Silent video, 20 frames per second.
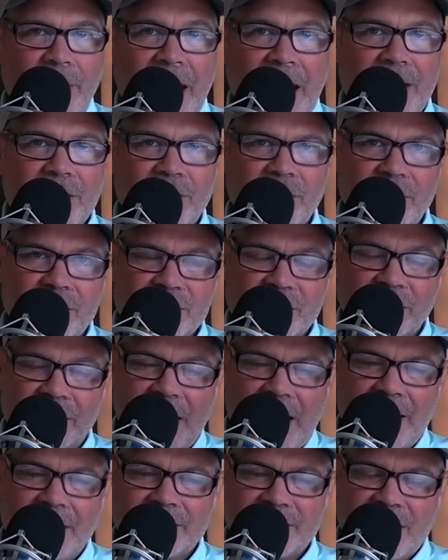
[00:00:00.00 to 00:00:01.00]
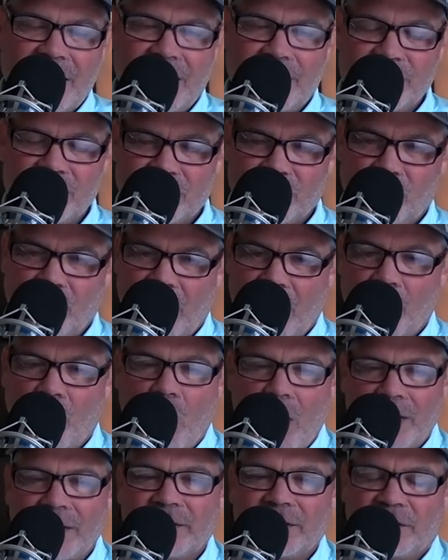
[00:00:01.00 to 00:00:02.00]
matter is, a lot of times, and what I
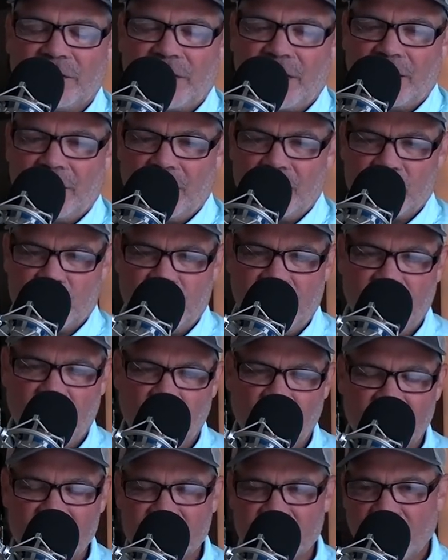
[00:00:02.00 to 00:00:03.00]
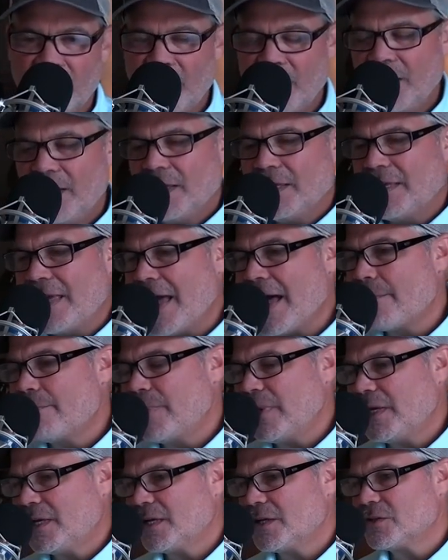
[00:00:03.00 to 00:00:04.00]
wanted to say to those people was, yeah,
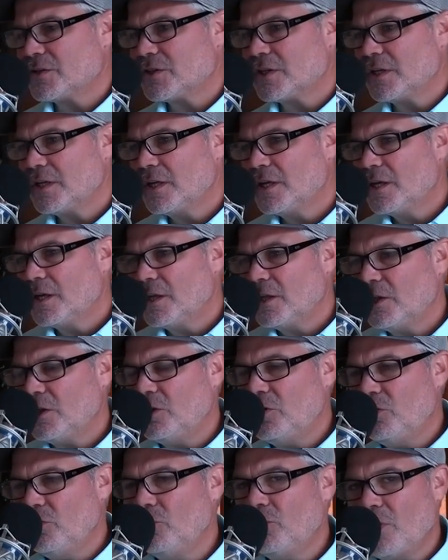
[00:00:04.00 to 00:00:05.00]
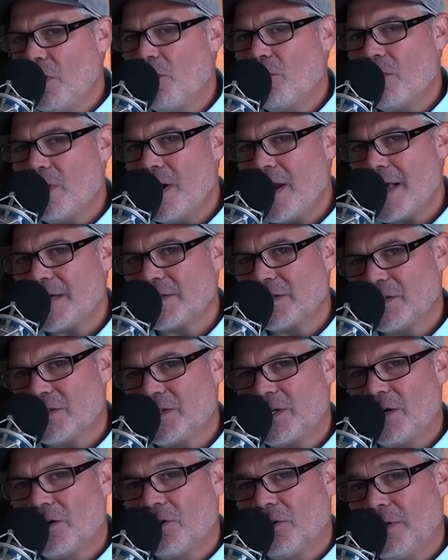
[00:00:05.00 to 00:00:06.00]
because you don't
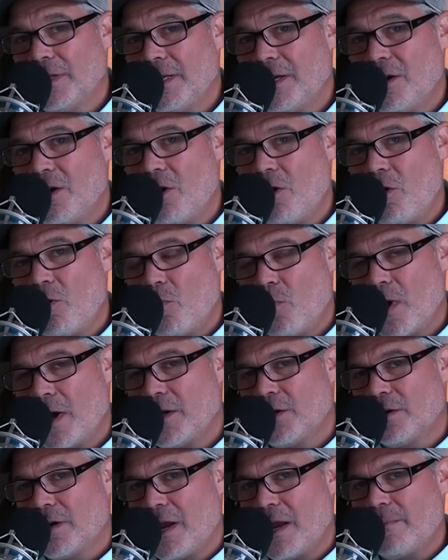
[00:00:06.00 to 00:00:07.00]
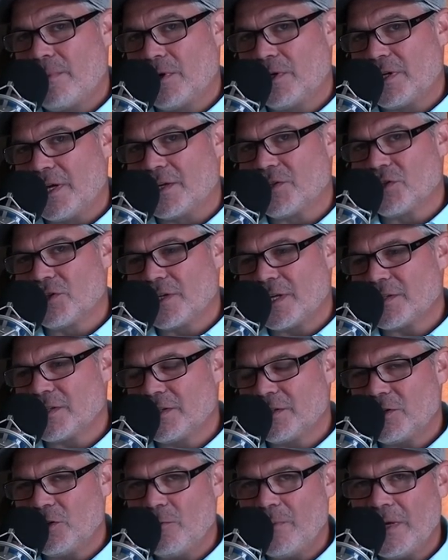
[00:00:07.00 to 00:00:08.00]
necessarily know what your neighbor does or
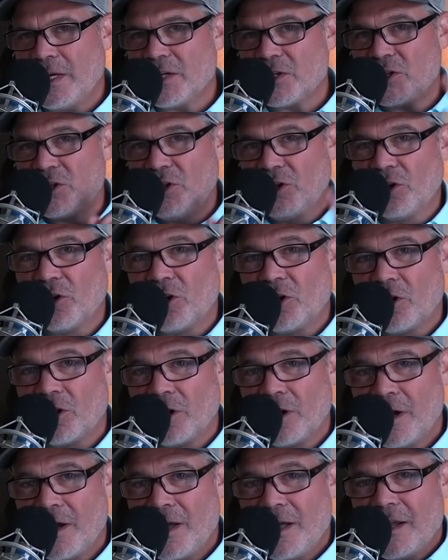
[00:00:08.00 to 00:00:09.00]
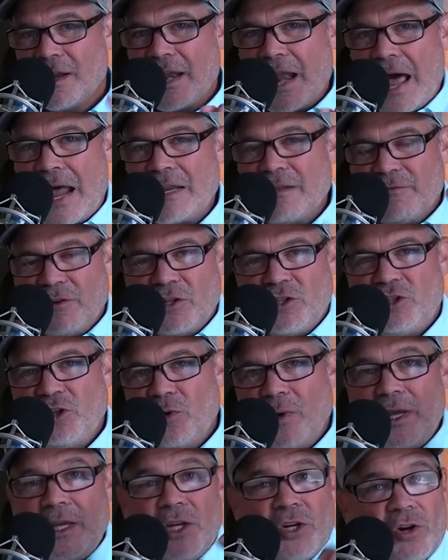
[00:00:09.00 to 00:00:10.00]
doesn't do because you're not even
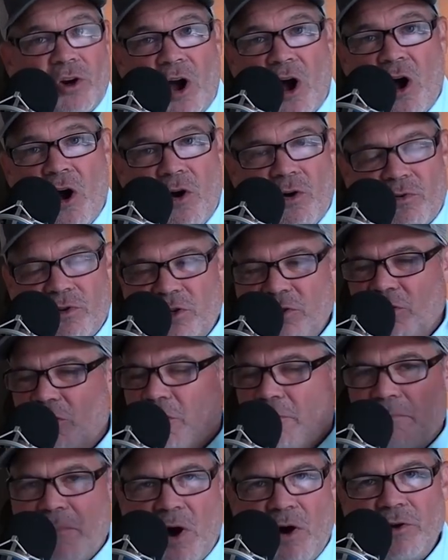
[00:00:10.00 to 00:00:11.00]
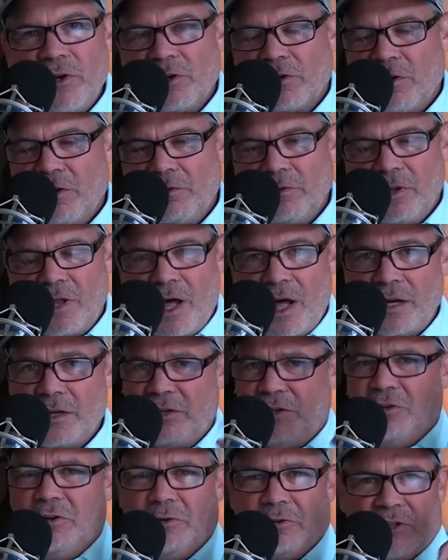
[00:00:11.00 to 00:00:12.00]
doing your own. You don't mow your own
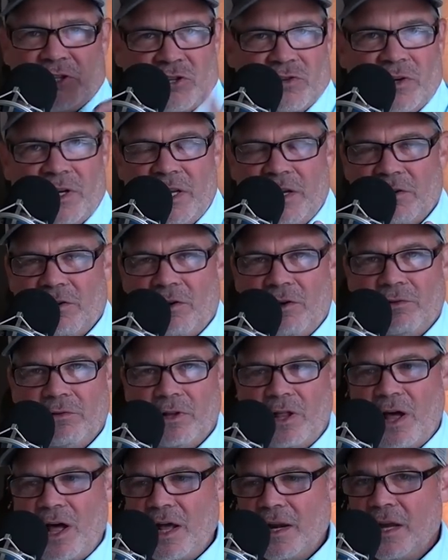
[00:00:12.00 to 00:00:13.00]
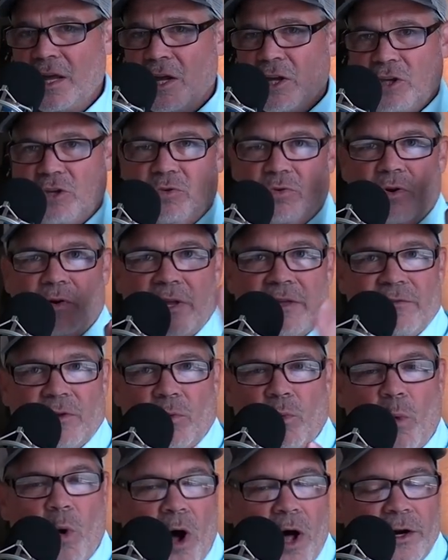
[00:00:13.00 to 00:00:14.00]
lawn. You don't treat your own lawn. You don't
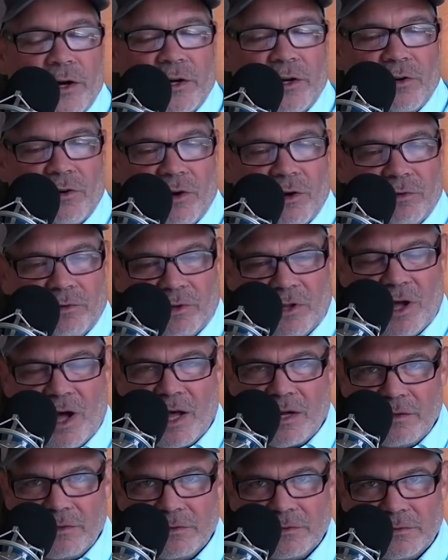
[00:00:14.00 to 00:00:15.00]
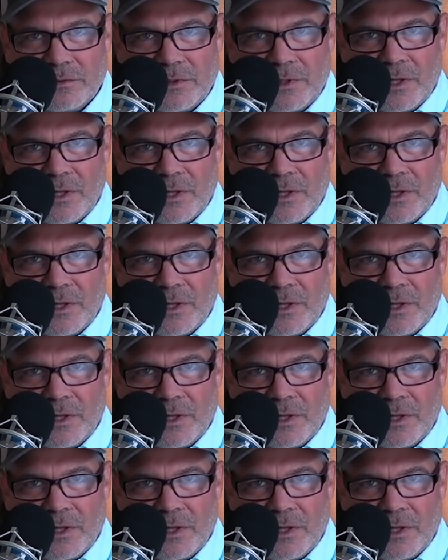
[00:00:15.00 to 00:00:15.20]
even water your own lawn.